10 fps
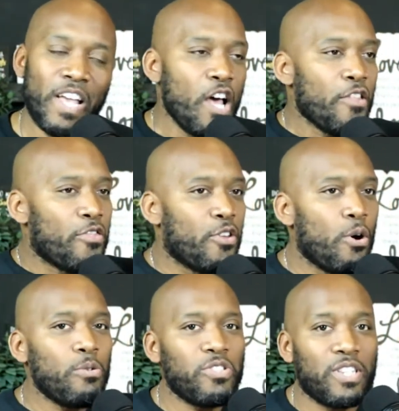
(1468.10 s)

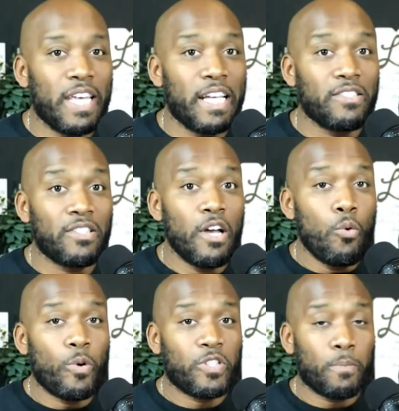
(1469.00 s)
Those things
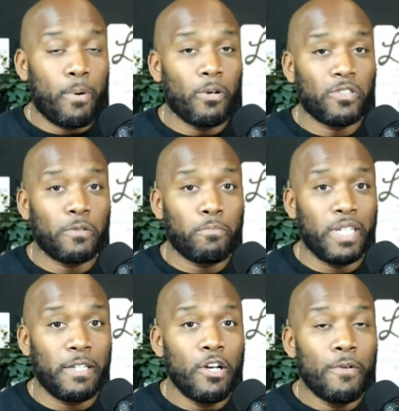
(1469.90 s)
were supposed to
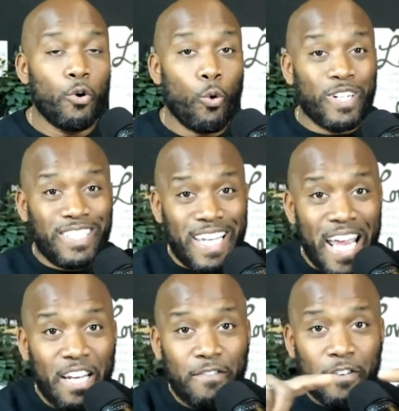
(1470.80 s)
be
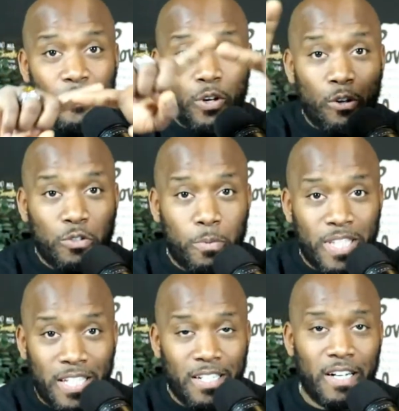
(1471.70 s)
ordained for those
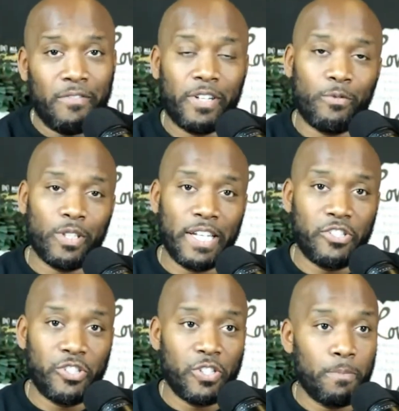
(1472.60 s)
within a covenant
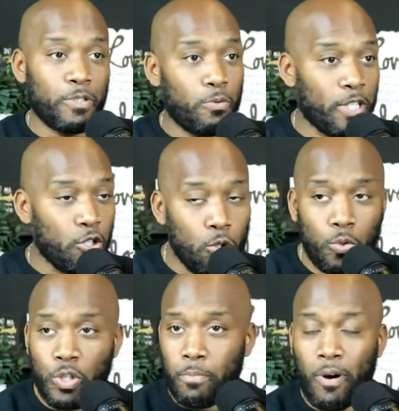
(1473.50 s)
relationship between you,
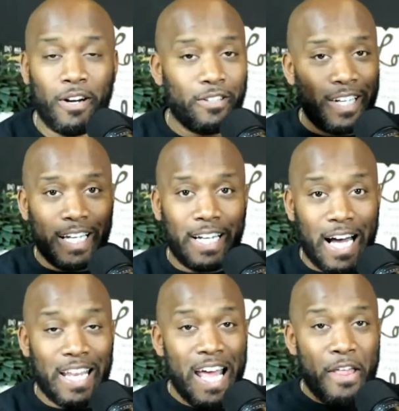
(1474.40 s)
your partner, and
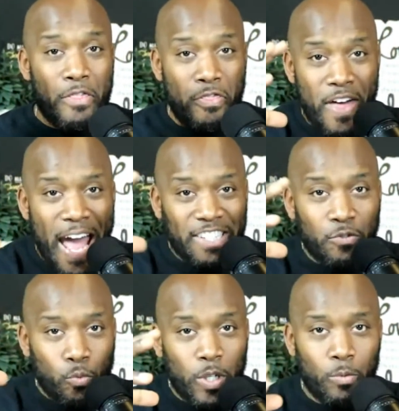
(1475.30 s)
God. That's
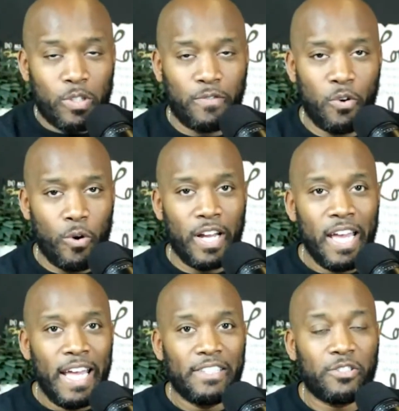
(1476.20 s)
what it was for.
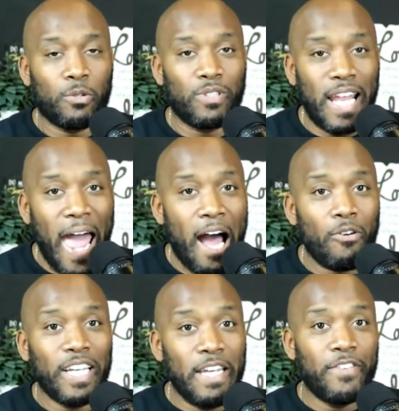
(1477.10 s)
And so now,
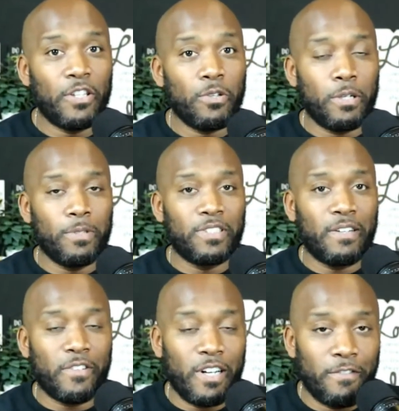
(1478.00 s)
even though there was
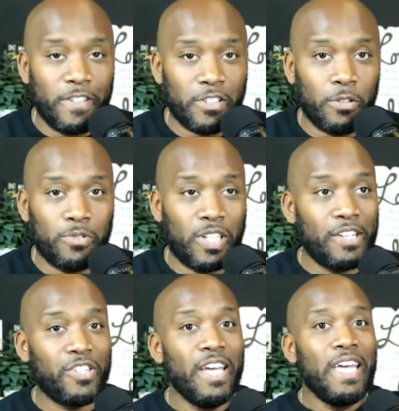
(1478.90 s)
never a physical
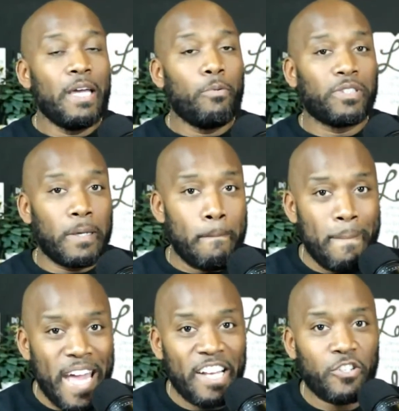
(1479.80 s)
touch, it was a
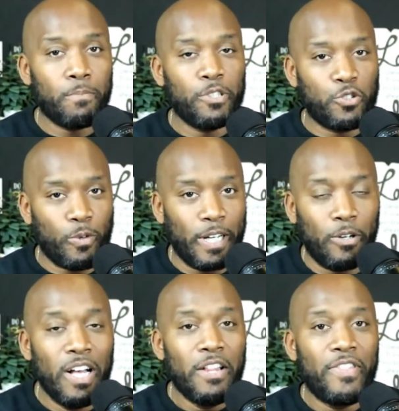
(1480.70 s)
major betrayal
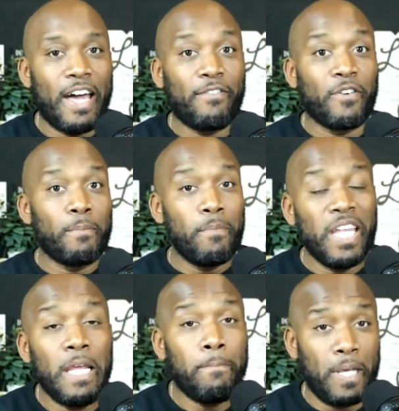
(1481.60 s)
that for
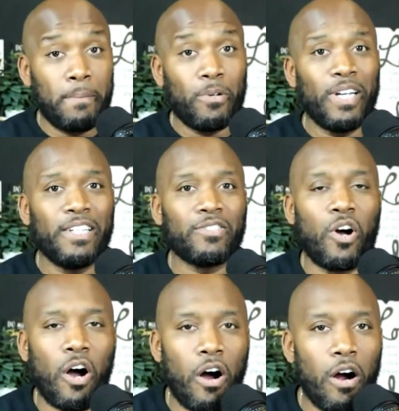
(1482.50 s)
many people is
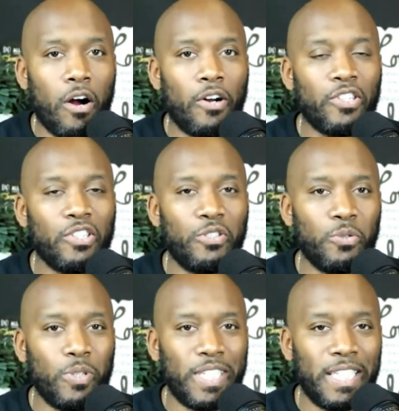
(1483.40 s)
hard
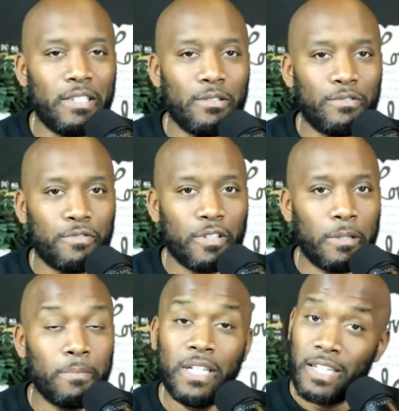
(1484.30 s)
to heal from
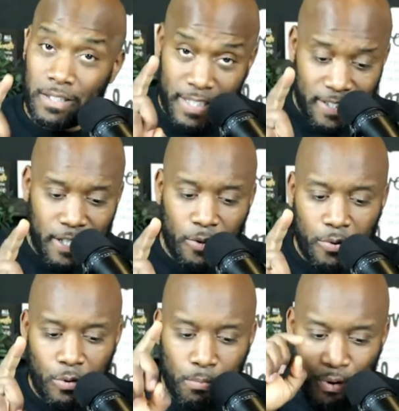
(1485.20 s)
unless they go
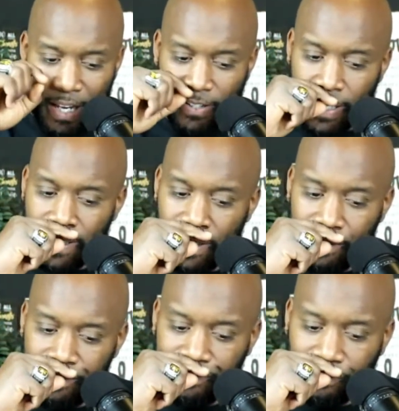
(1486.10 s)
through a process.
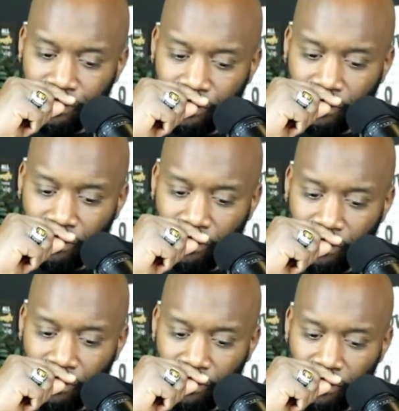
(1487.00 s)

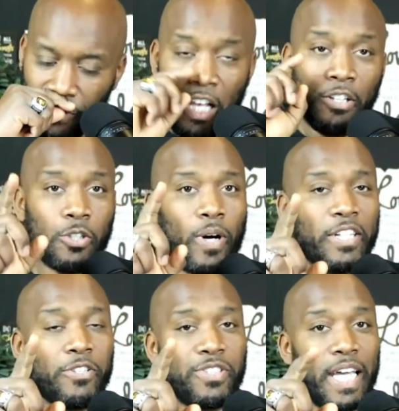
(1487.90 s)
So
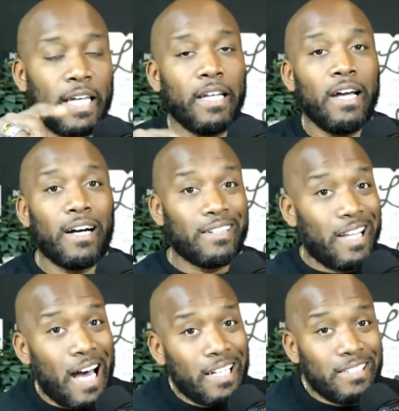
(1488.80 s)
understand, a
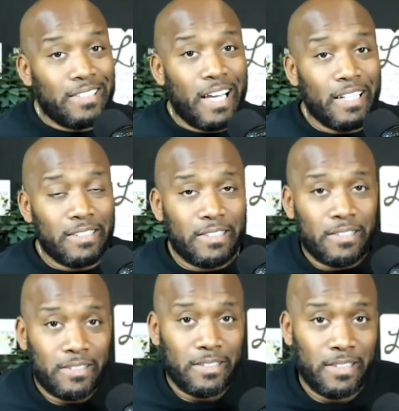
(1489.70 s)
lot of sex
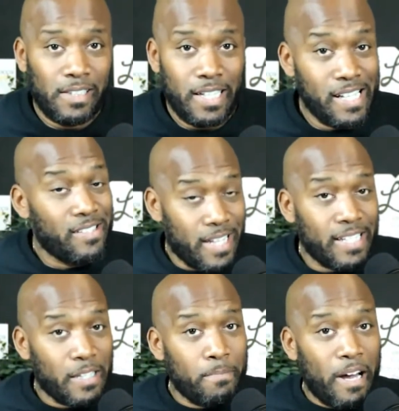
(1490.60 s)
is less
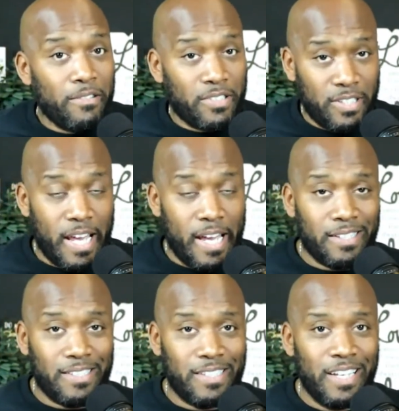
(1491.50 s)
about
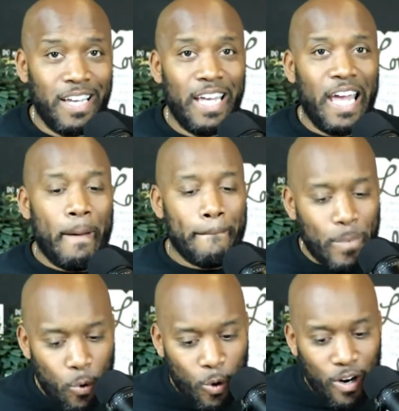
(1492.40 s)
sex and
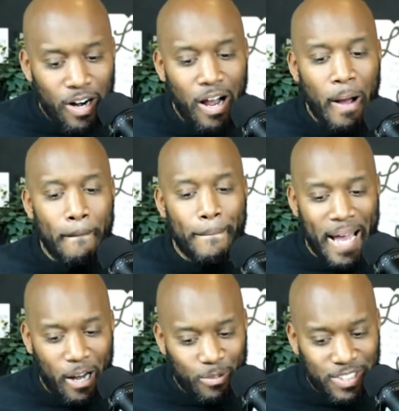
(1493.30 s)
more
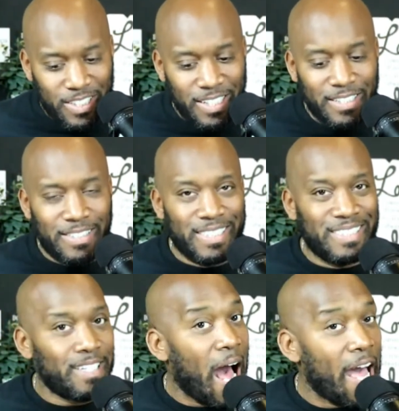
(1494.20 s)
about
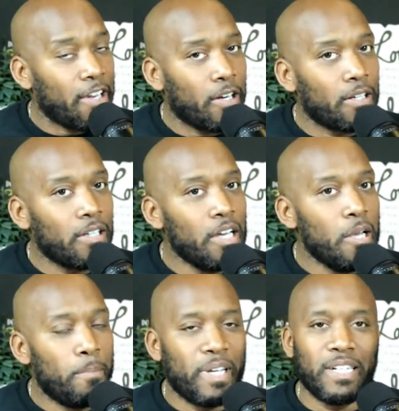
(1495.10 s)
desire
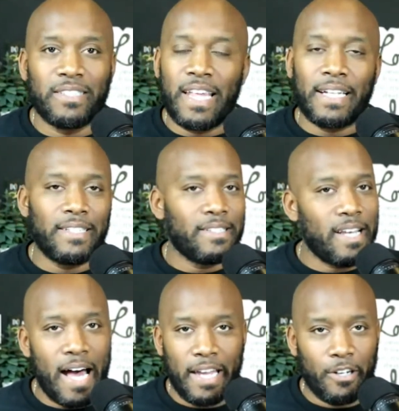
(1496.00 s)
because that
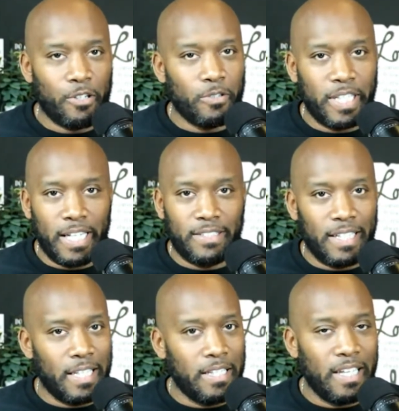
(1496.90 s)
desire creates an
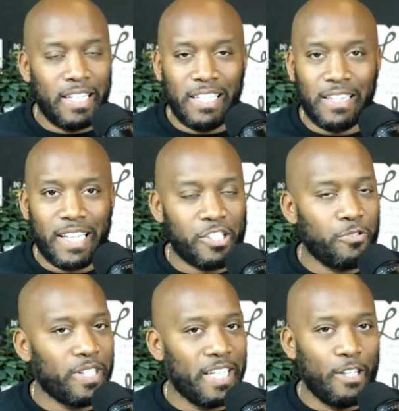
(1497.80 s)

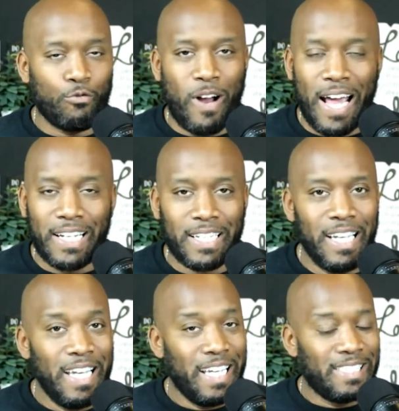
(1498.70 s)
electric, erotic,
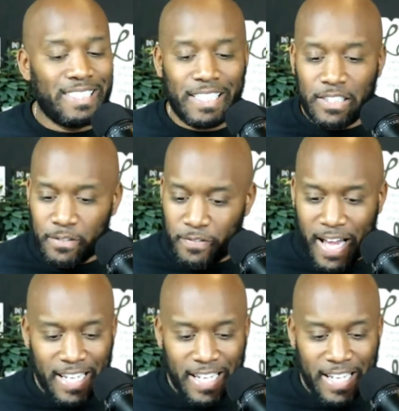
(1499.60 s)
intensified